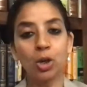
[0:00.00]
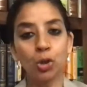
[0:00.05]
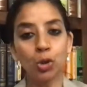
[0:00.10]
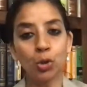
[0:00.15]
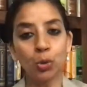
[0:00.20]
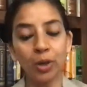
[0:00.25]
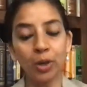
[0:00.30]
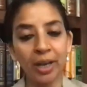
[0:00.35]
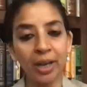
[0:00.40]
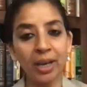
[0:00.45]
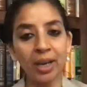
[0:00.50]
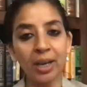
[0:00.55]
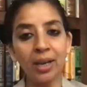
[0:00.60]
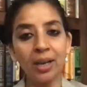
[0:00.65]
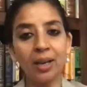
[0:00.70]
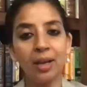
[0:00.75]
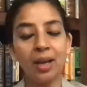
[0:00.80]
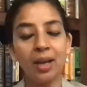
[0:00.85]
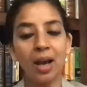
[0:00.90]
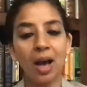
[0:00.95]
Today,
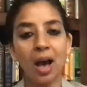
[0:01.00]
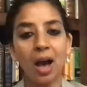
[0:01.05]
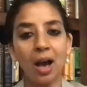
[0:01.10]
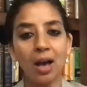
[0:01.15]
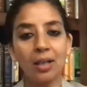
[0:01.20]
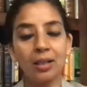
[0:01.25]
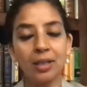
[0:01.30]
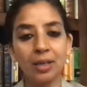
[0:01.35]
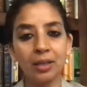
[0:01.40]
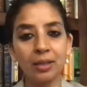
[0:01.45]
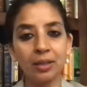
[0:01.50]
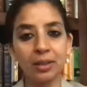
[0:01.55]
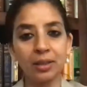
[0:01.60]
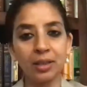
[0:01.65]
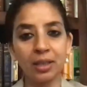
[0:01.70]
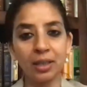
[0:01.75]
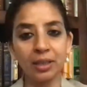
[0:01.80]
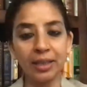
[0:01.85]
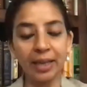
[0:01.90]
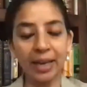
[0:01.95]

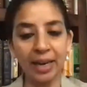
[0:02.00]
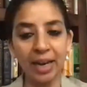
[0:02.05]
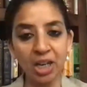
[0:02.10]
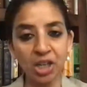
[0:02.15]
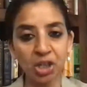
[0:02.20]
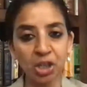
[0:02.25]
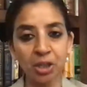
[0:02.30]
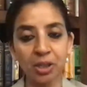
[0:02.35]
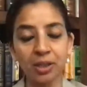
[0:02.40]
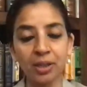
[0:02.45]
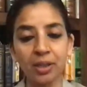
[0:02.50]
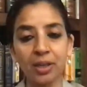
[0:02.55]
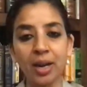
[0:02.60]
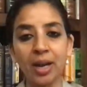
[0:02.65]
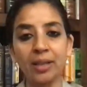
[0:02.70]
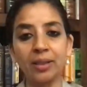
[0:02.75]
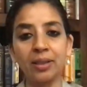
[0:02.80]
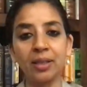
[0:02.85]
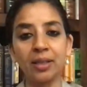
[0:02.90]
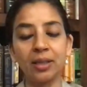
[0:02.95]
the direction
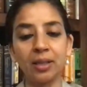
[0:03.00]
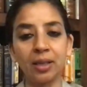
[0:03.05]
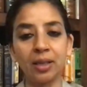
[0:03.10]
and the